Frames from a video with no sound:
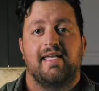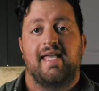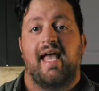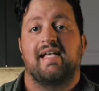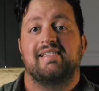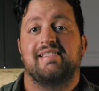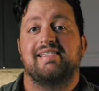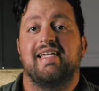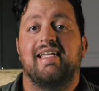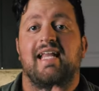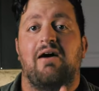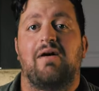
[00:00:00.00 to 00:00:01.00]

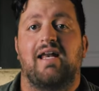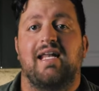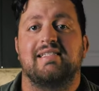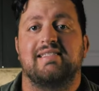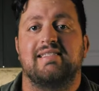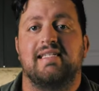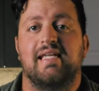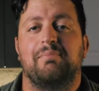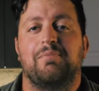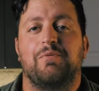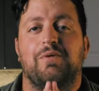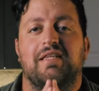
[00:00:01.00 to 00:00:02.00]
Yes, in our last
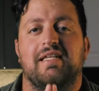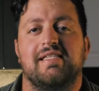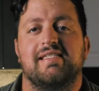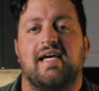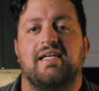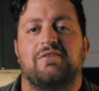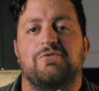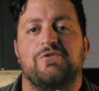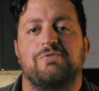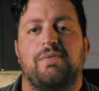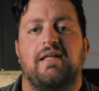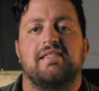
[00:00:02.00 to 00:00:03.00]
trip we decided to
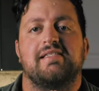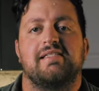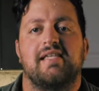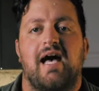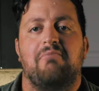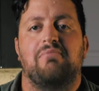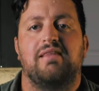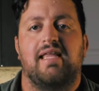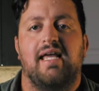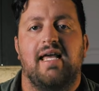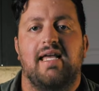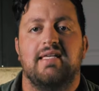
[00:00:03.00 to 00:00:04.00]
spend some
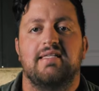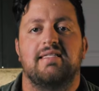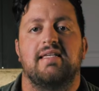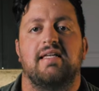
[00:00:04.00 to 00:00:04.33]
days